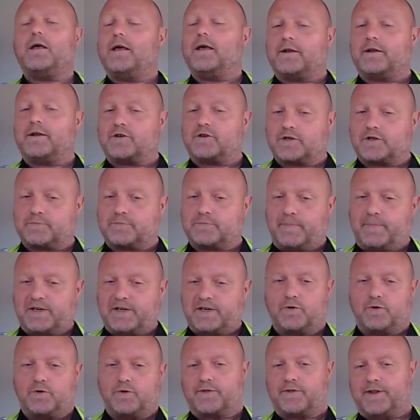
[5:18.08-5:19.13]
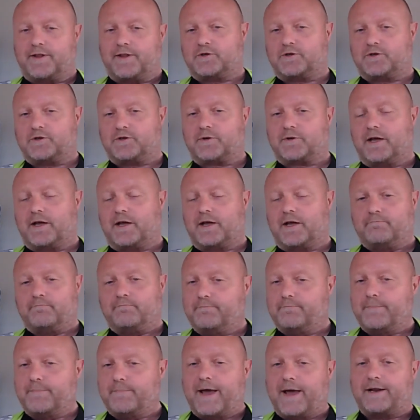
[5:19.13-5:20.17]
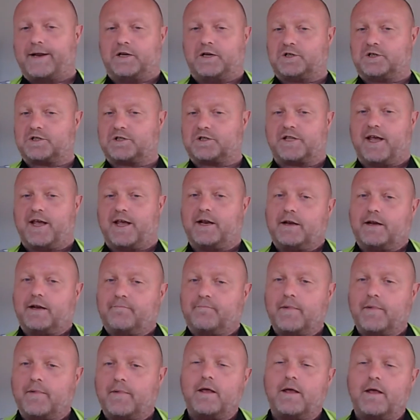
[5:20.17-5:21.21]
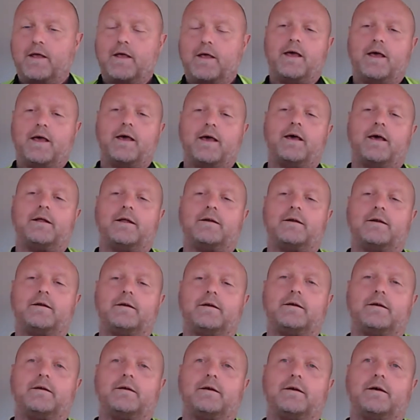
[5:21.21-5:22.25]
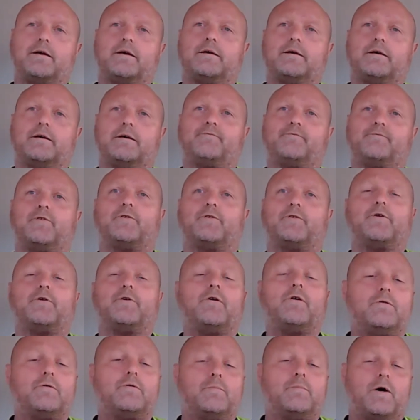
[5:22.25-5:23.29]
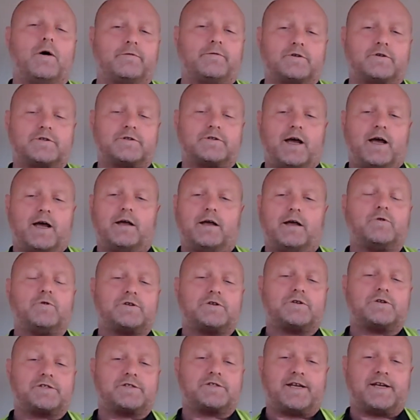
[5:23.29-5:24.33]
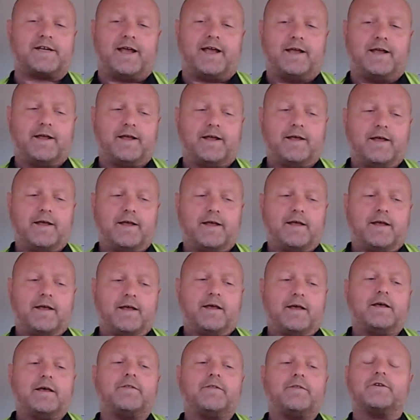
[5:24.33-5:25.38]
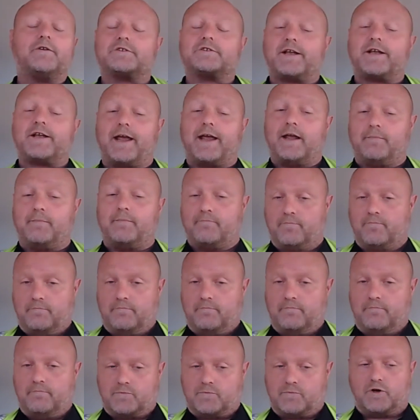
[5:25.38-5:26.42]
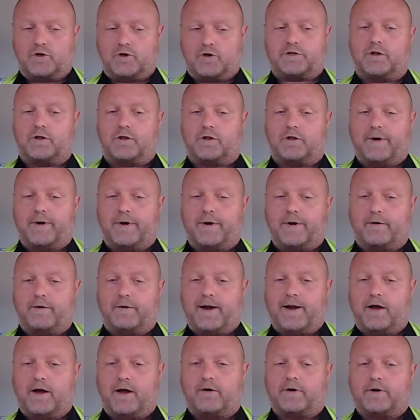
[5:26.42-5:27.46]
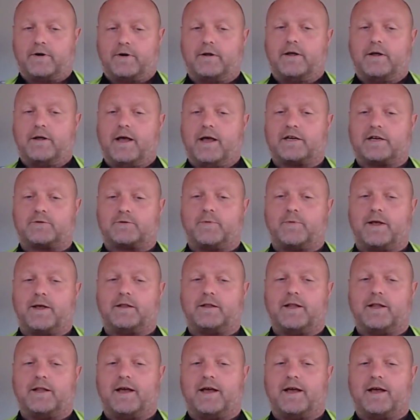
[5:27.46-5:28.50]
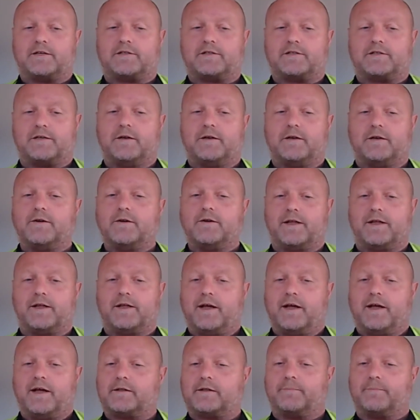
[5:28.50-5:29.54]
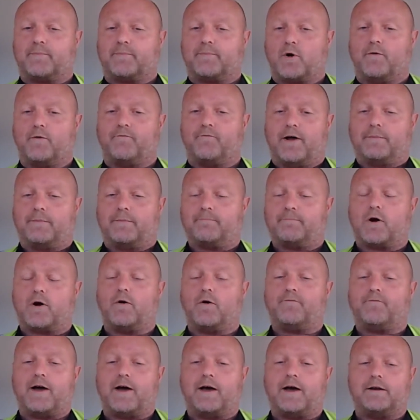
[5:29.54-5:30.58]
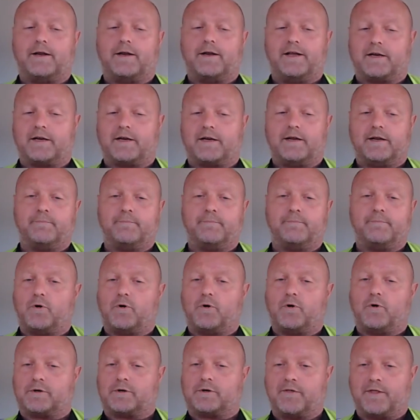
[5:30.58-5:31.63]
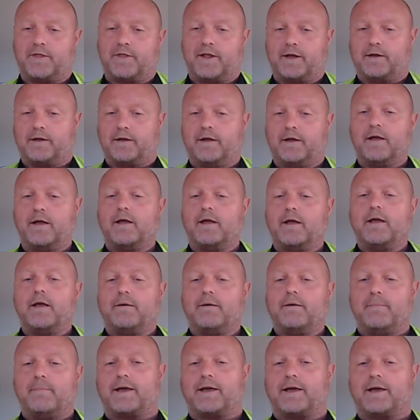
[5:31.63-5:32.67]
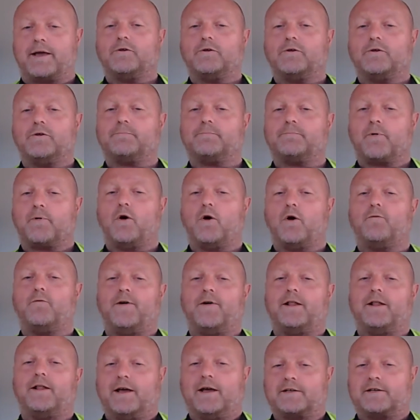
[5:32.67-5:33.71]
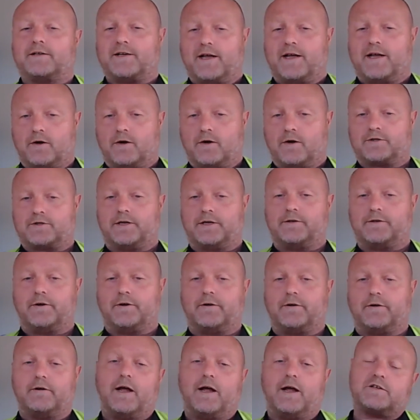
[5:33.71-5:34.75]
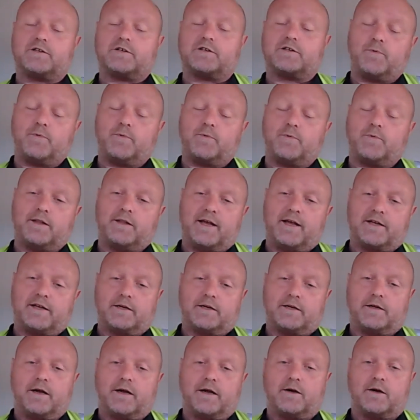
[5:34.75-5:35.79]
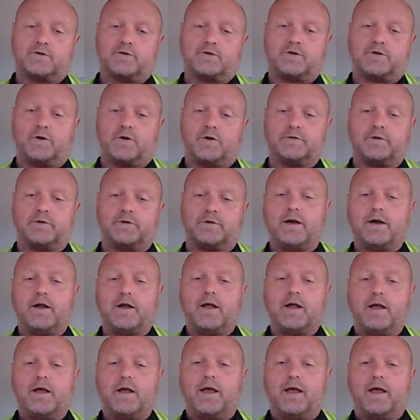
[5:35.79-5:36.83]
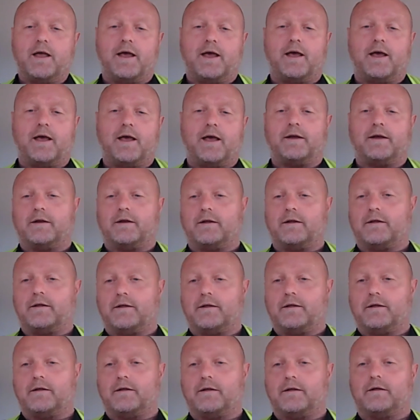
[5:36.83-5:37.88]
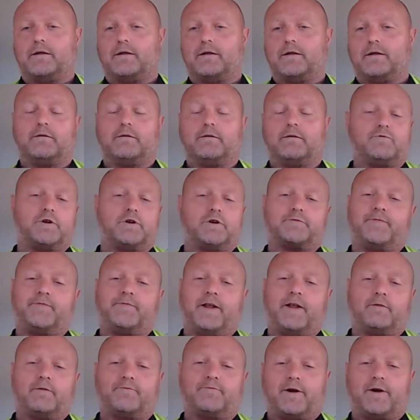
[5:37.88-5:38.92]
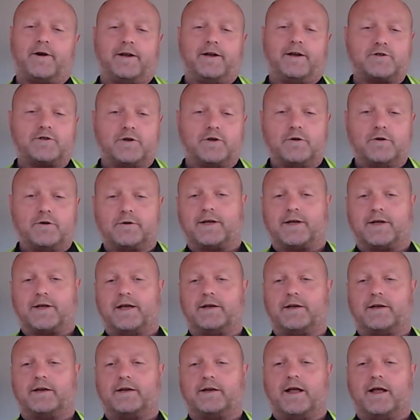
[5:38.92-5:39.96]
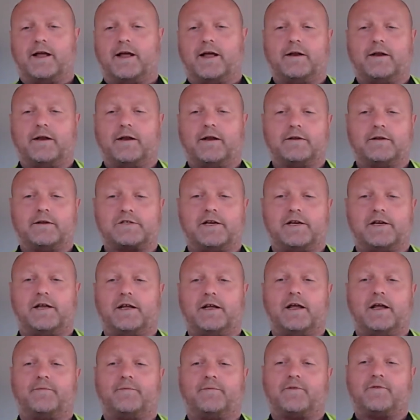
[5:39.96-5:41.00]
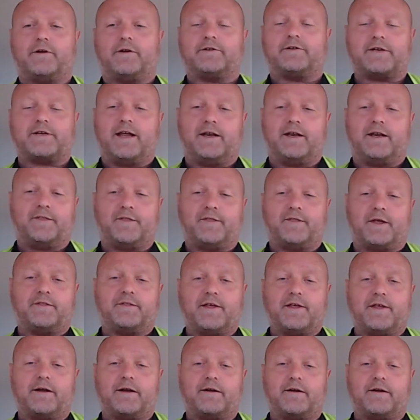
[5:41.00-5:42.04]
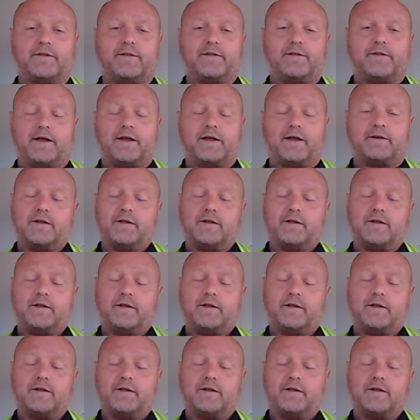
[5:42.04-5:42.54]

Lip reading: and just be sure that you can manage that. And for the homeowners, I would say the same, just the other way around, as well as looking at the profile. Profile is an important thing. Make a good profile as a house sitter, as well as a house owner, and just feel free to look at it and see if there's anything there that